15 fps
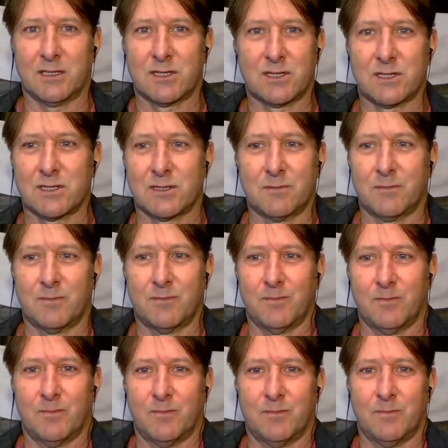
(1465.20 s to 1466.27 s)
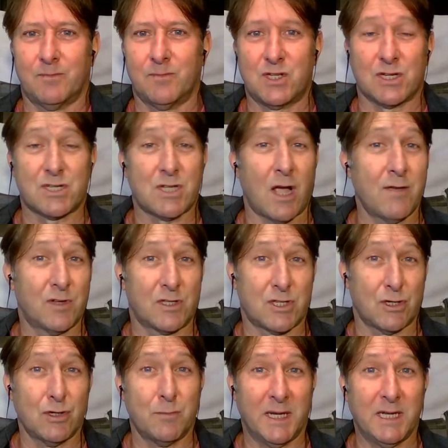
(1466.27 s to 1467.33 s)
it's just over
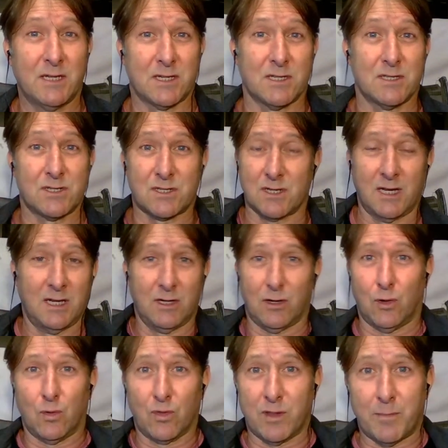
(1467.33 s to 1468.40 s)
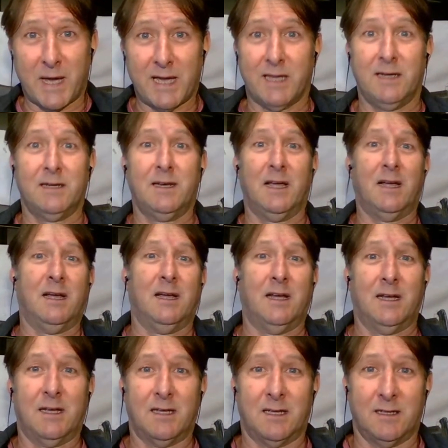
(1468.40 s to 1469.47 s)
2 meters in all the main
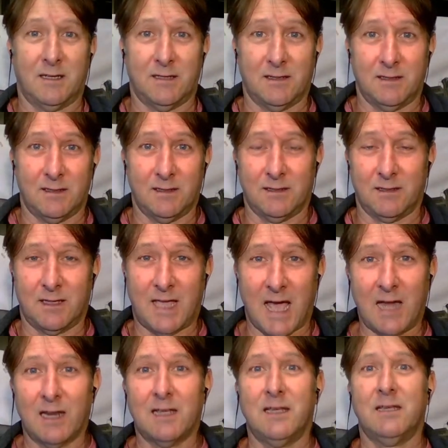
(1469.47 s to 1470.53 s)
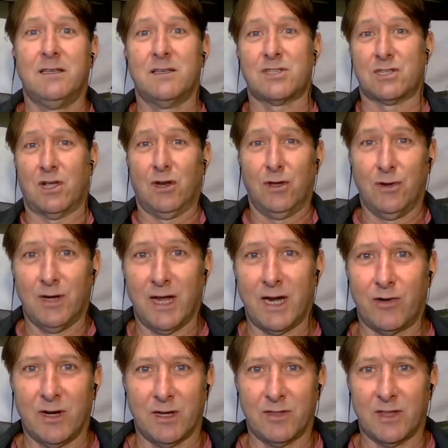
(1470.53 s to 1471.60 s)
galley saloon
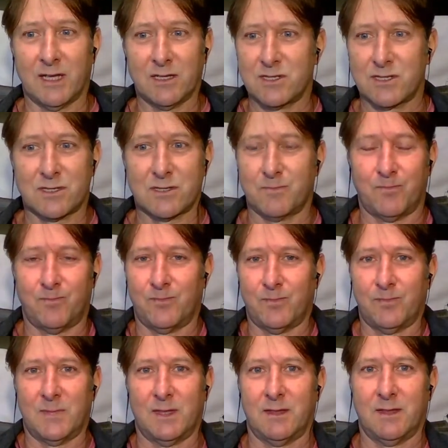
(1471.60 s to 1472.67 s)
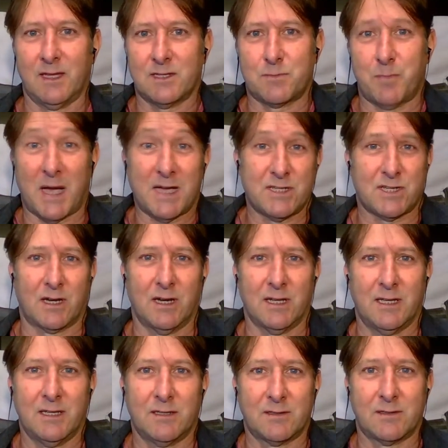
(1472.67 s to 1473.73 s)
area. There's
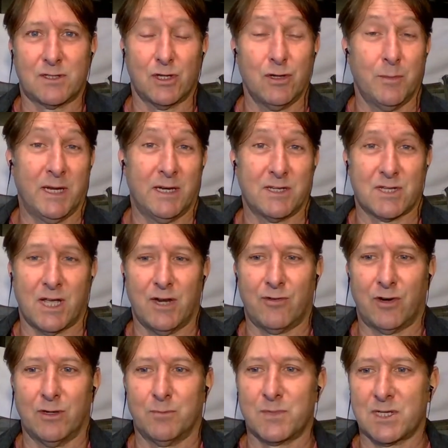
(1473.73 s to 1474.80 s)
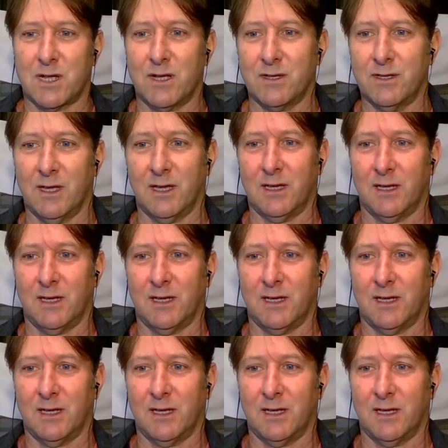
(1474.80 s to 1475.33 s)
basically 2 meters headroom, so